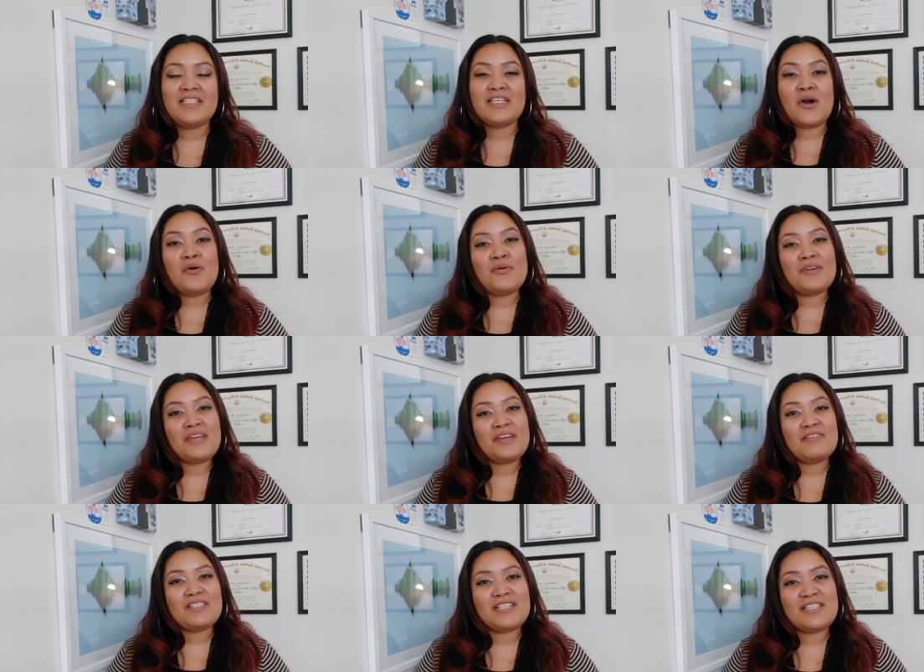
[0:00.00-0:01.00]
So
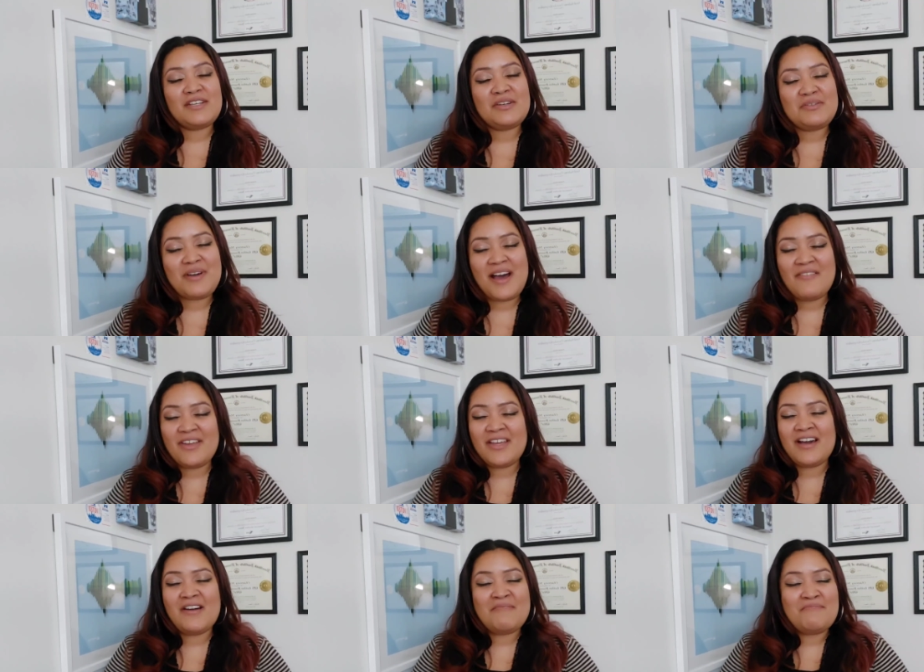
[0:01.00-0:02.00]
here's to you
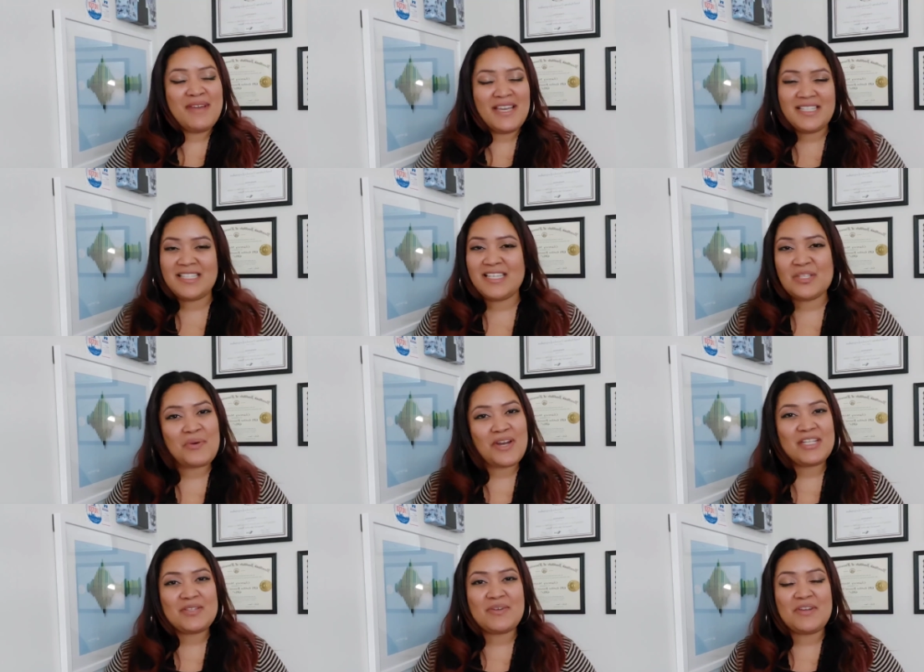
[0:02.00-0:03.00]
having amazing
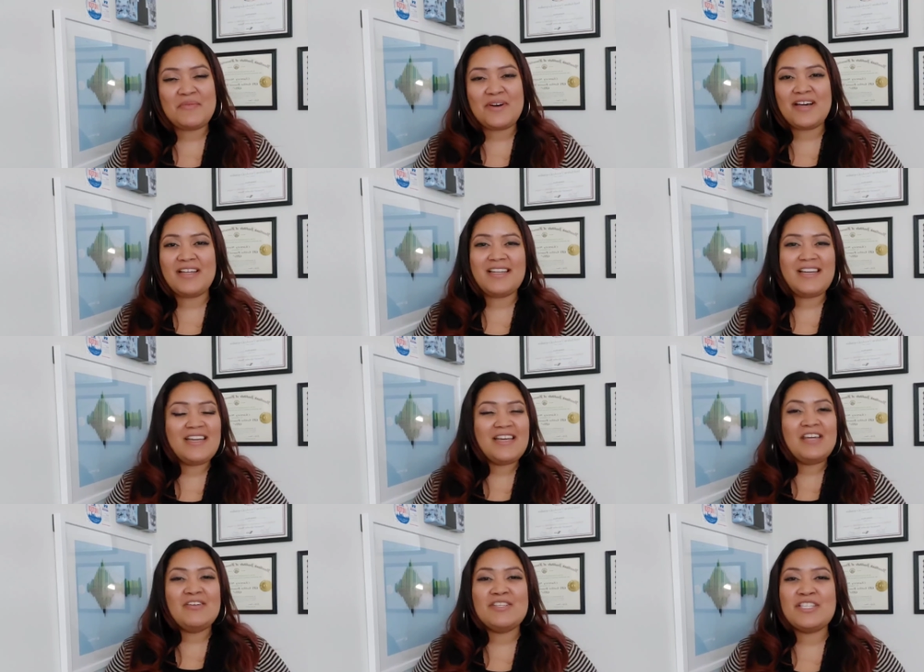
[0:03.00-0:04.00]
2021.
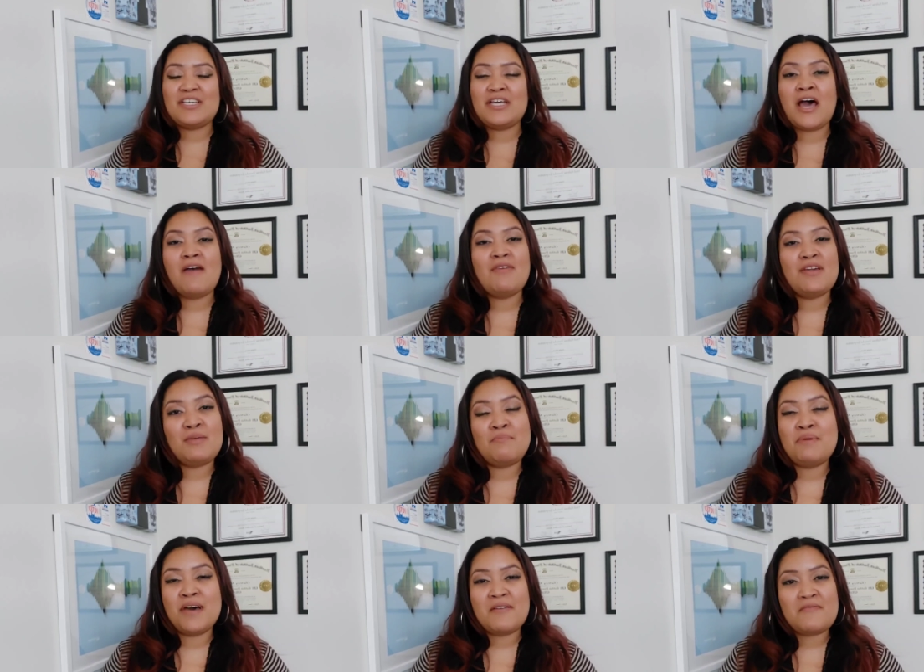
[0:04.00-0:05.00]
Here's to having
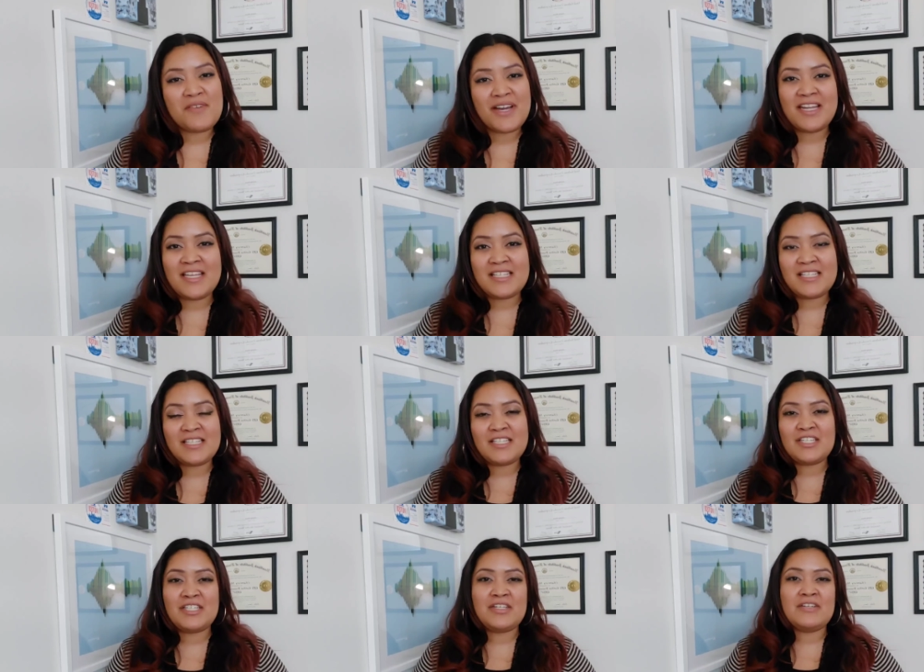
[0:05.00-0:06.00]
better finances
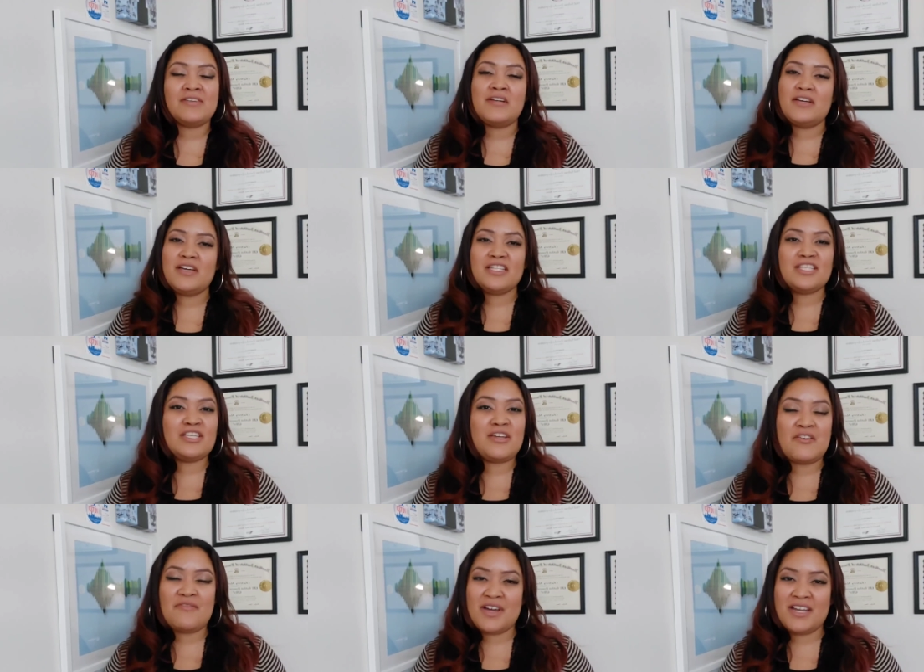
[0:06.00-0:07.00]
this year and to
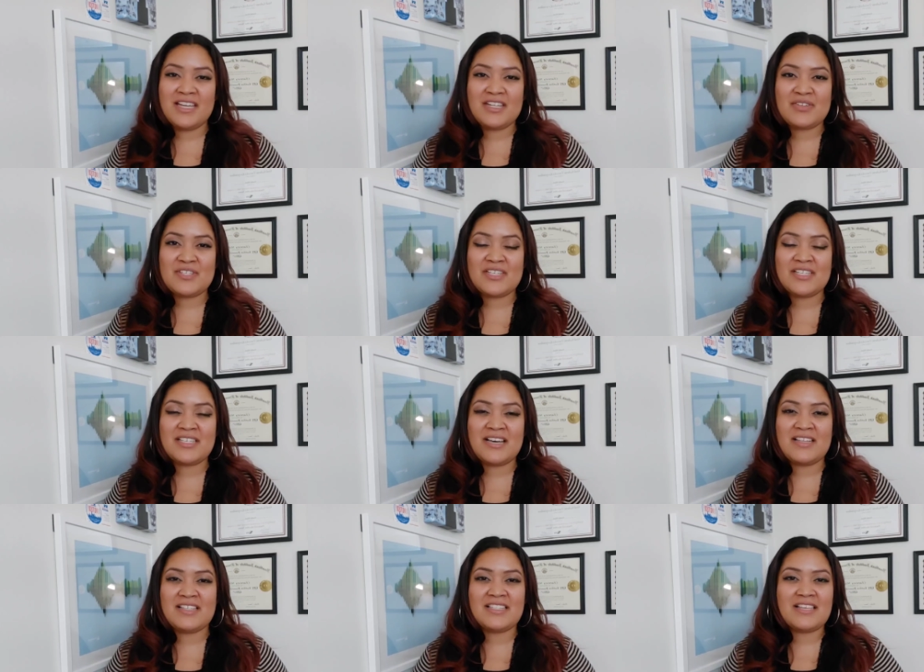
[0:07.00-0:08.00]
your financial
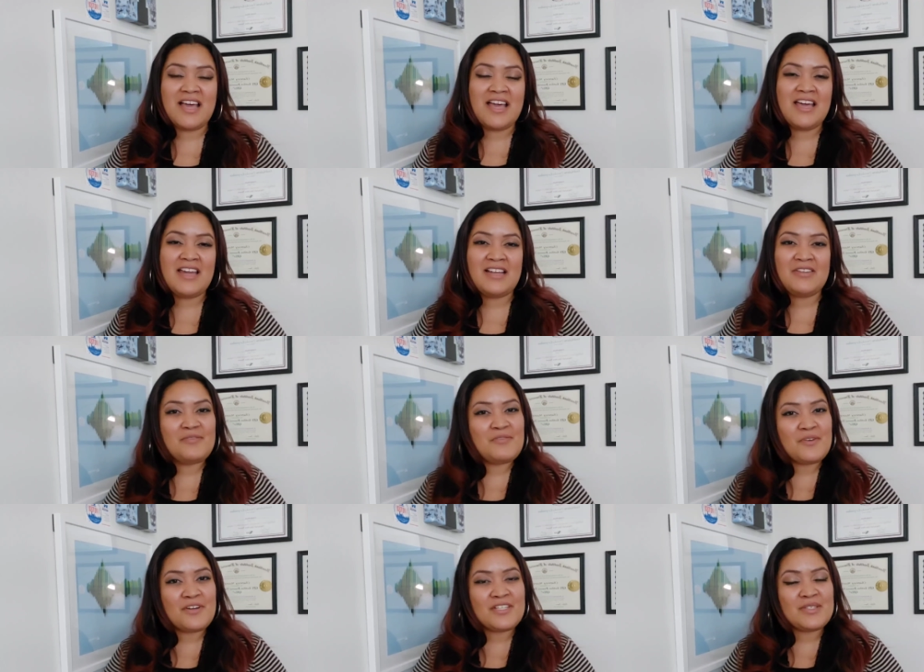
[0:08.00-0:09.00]
success. And I look
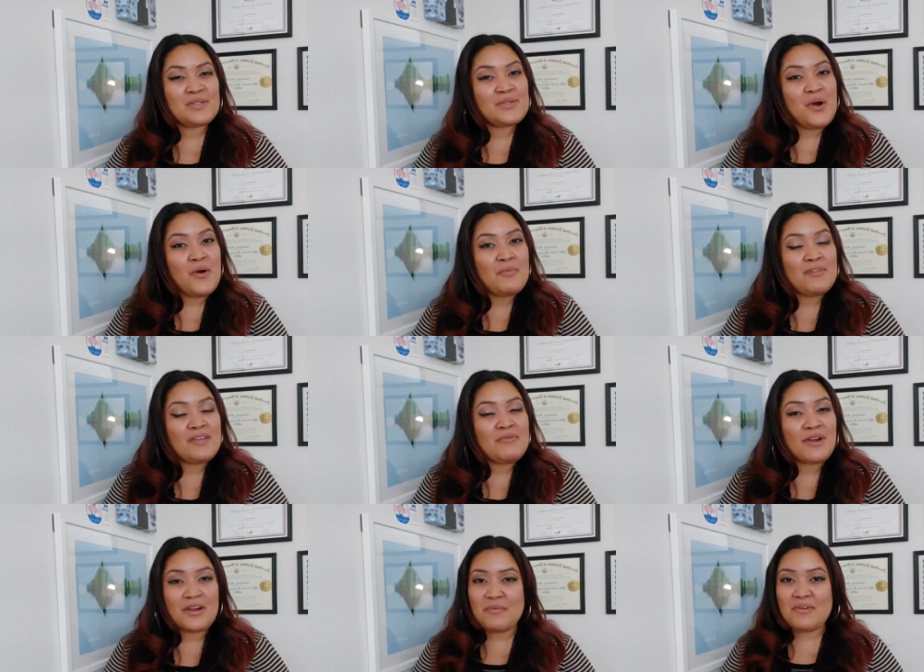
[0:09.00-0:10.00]
forward to hopefully
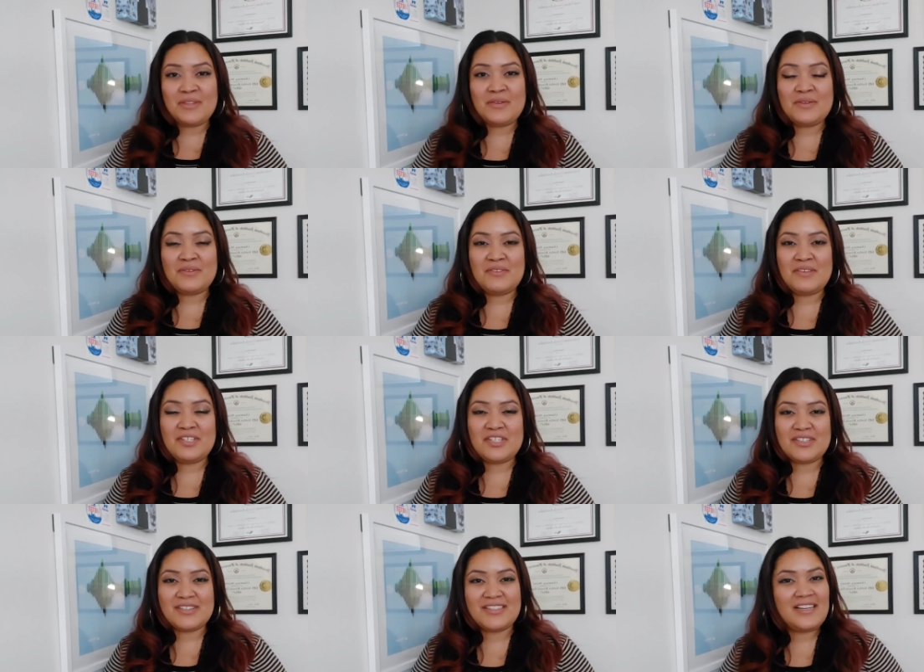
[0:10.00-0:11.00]
working with you in the
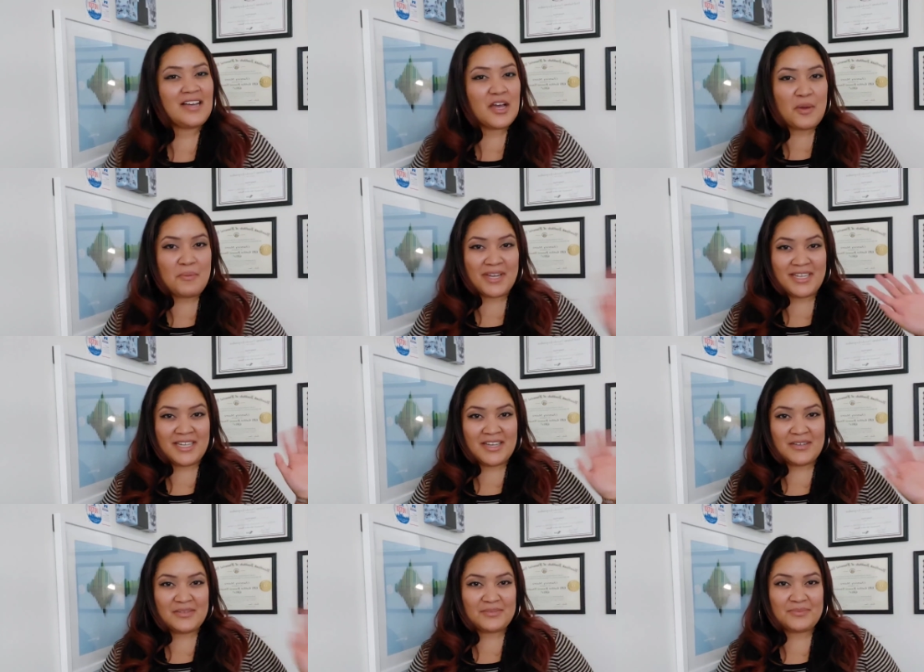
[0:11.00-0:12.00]
future. Bye
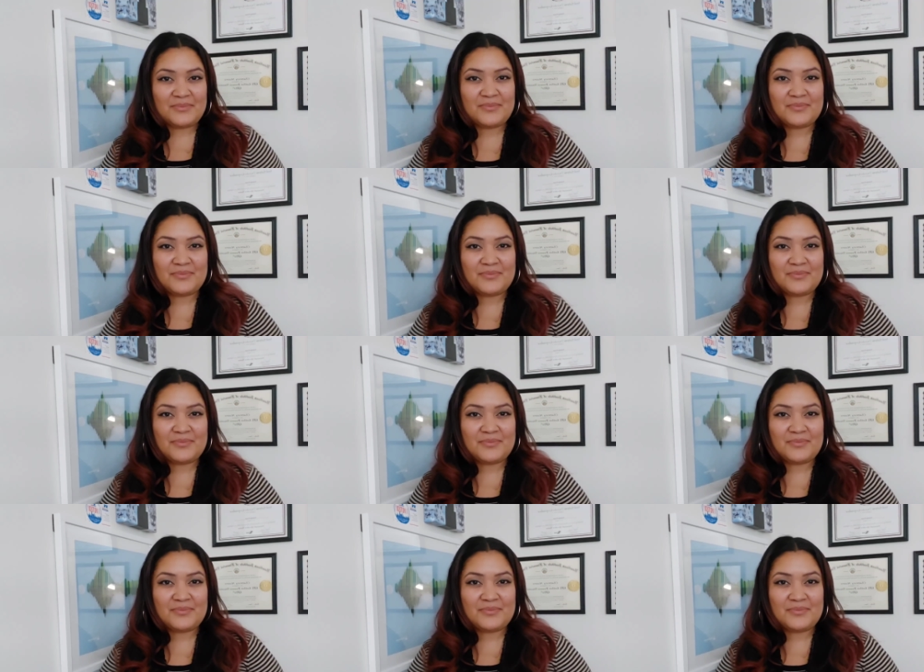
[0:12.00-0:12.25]
now.